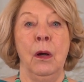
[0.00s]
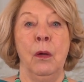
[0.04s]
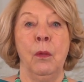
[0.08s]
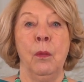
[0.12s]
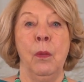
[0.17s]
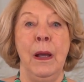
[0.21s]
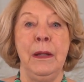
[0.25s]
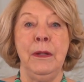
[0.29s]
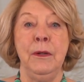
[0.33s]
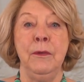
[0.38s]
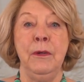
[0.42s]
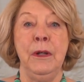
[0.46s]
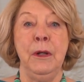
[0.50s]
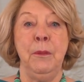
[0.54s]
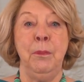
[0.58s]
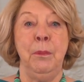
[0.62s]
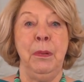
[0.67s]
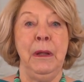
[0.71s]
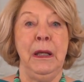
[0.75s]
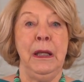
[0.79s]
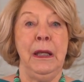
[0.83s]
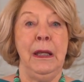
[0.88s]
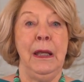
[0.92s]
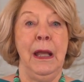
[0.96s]
Whether it
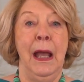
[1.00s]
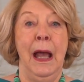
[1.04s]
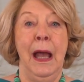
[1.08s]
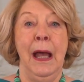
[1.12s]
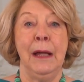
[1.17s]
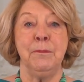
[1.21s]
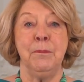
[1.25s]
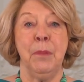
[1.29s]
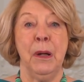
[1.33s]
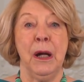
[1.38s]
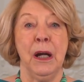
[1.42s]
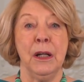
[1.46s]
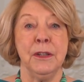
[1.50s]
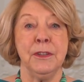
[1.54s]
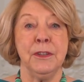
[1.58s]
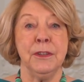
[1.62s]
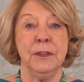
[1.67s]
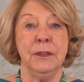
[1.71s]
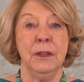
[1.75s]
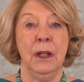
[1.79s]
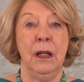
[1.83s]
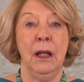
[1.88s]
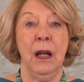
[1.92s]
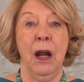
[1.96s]
be at
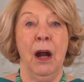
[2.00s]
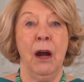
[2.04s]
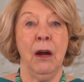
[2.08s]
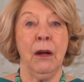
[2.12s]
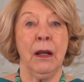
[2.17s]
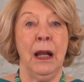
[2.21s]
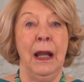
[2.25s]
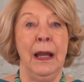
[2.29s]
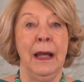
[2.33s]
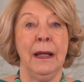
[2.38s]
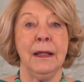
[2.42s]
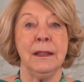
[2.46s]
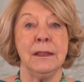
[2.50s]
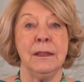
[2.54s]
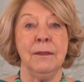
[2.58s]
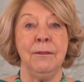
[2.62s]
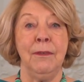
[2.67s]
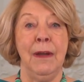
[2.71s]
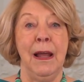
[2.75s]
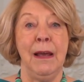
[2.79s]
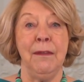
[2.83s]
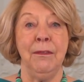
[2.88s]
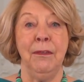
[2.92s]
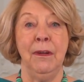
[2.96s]
personal or collective
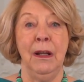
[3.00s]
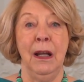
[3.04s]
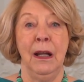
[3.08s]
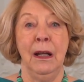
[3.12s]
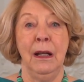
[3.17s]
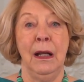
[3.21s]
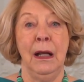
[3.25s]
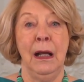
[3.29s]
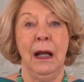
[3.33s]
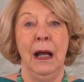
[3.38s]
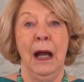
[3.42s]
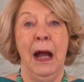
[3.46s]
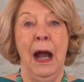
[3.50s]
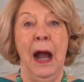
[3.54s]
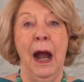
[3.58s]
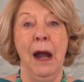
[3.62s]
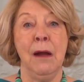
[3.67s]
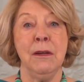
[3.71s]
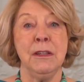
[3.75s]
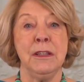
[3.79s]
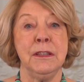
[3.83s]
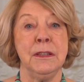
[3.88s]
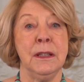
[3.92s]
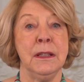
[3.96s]
level,
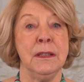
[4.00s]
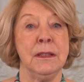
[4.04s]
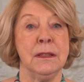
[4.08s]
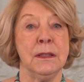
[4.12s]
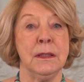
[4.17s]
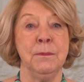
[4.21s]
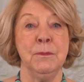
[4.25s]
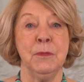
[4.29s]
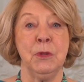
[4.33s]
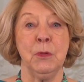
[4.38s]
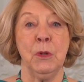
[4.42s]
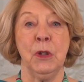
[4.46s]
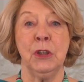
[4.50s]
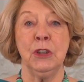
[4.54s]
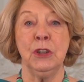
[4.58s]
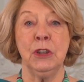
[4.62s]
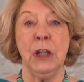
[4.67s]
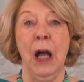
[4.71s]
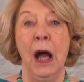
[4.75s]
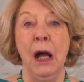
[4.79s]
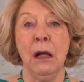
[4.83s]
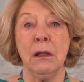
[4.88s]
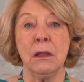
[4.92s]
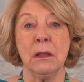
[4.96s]
our systems were
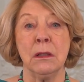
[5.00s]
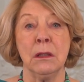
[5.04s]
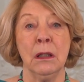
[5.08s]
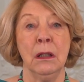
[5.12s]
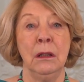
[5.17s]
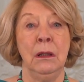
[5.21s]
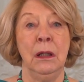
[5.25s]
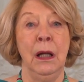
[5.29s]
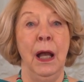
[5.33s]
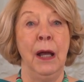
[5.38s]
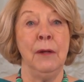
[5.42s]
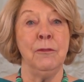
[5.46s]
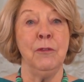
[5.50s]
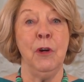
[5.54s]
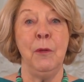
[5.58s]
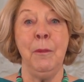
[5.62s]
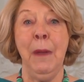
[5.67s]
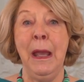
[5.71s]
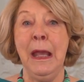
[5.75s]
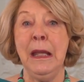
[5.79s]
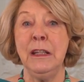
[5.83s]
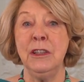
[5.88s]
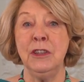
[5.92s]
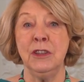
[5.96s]
shocked and
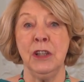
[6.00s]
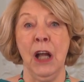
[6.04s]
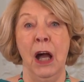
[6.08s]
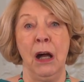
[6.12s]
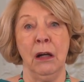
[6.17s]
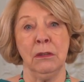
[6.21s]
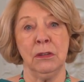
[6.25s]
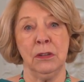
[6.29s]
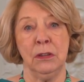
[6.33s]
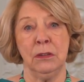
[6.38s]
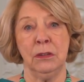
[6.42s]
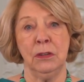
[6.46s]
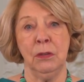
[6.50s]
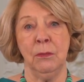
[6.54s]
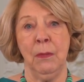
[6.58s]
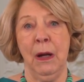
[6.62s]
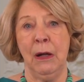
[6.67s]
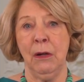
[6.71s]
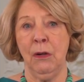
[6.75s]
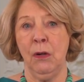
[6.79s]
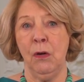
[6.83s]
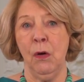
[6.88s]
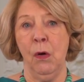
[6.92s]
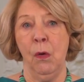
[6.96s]
remain shocked to
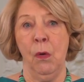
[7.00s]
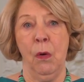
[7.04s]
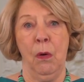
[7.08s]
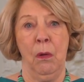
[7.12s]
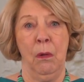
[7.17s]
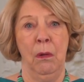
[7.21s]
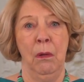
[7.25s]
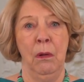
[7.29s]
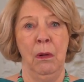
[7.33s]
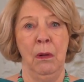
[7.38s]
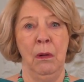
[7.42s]
our core.